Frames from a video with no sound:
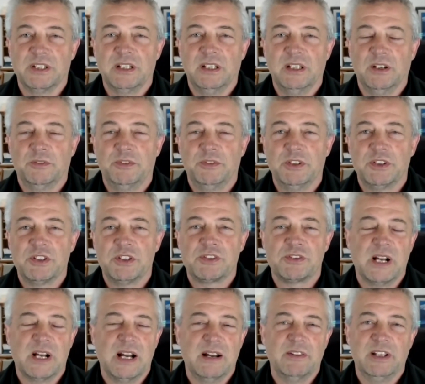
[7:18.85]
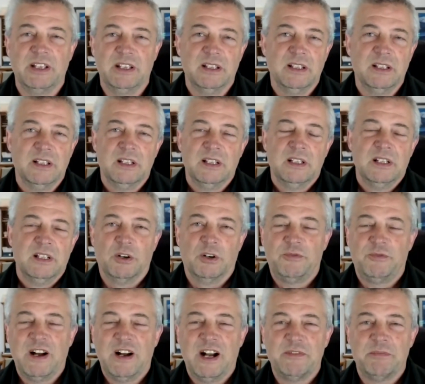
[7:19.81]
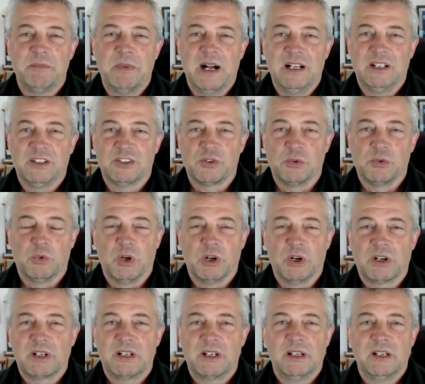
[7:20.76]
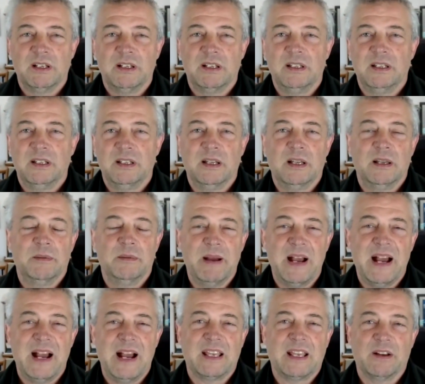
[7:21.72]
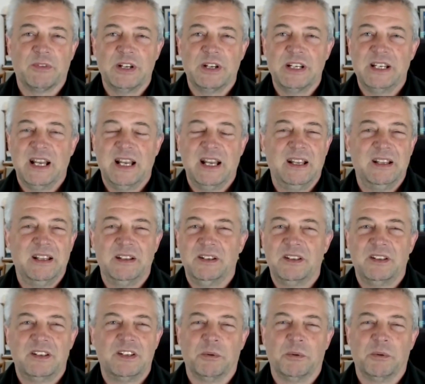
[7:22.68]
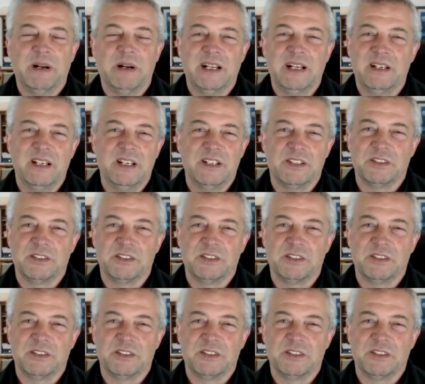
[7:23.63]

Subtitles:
If you're just driving 5 miles to work and back every day, don't buy a diesel.